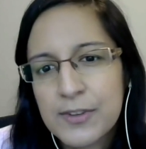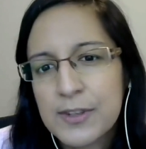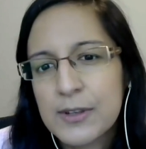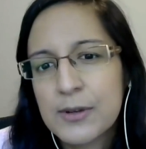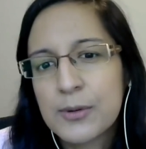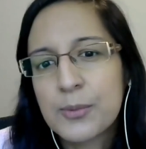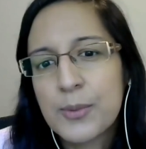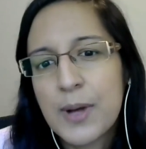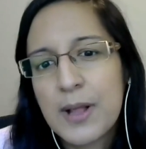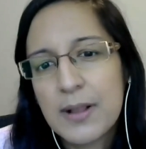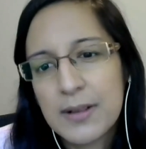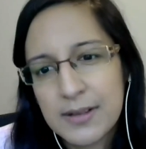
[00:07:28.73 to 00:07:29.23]

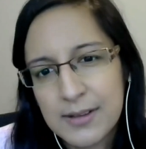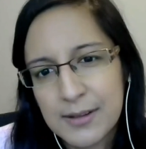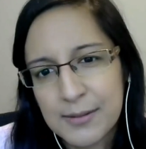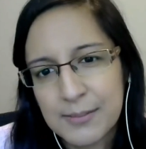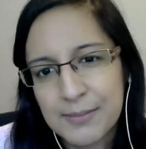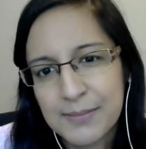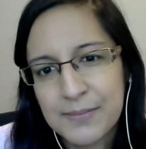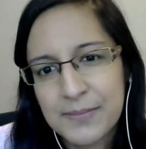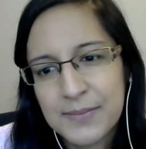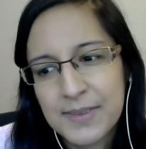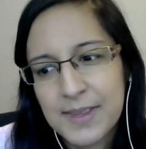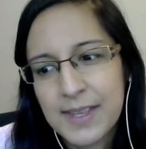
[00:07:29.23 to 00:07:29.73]
feel
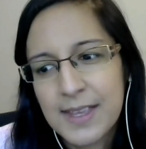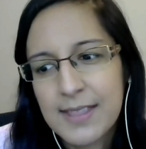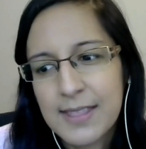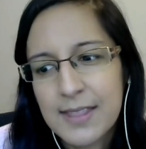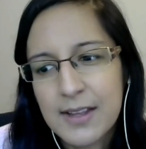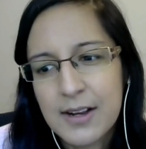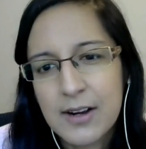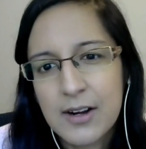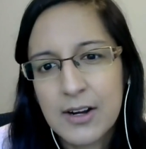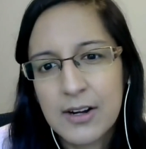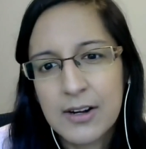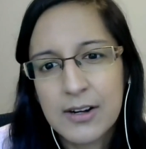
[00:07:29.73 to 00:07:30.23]
welcome
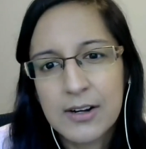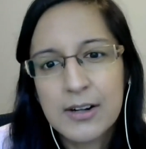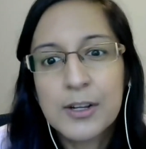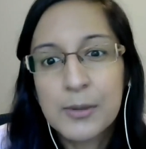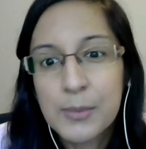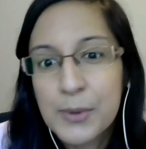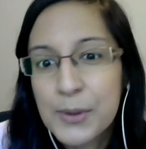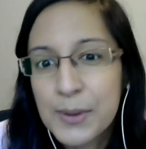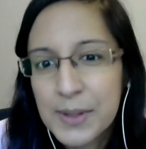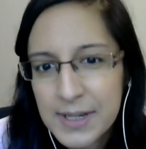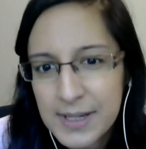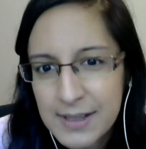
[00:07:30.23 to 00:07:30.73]
in their
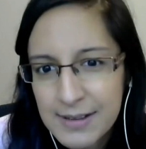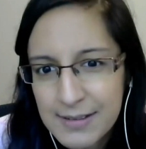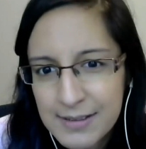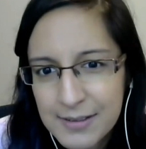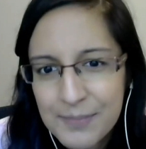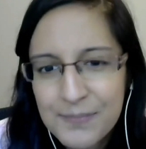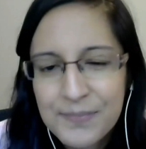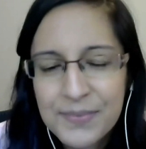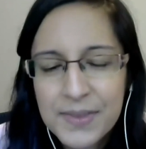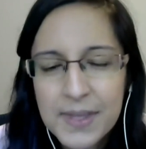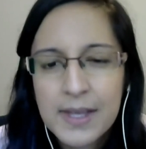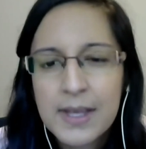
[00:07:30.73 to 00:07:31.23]

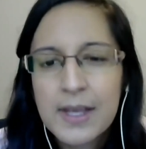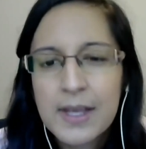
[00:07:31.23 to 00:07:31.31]
communities.